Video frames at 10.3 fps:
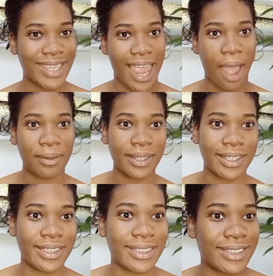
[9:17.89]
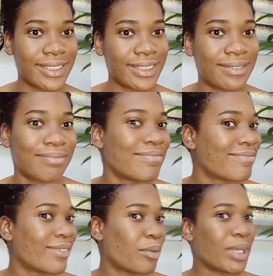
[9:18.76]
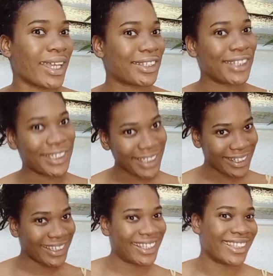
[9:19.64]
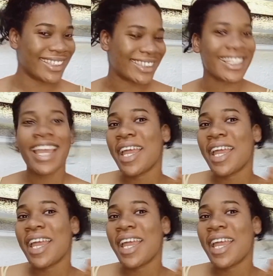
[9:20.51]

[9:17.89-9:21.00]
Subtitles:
Yeah, because we gotta change out of this.